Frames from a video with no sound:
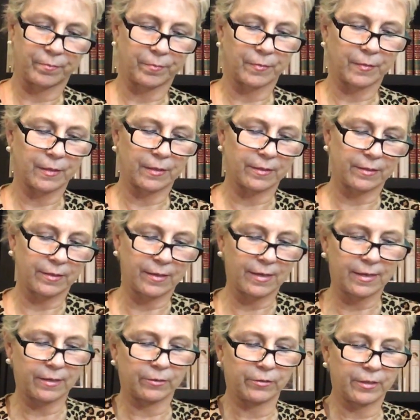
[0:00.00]
because
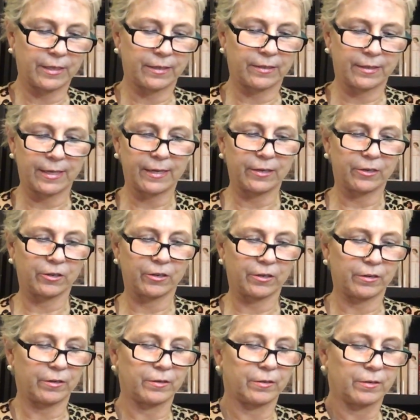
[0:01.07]
I don't think they
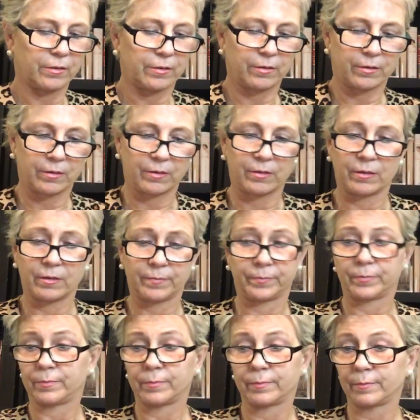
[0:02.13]
are.
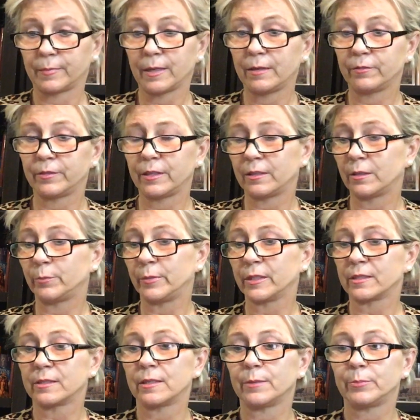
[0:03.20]
I don't think they're
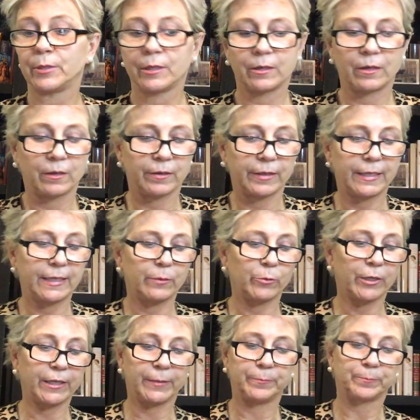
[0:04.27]
mixed up at all
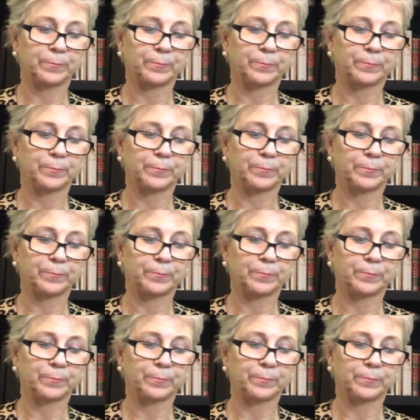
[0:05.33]
anyway.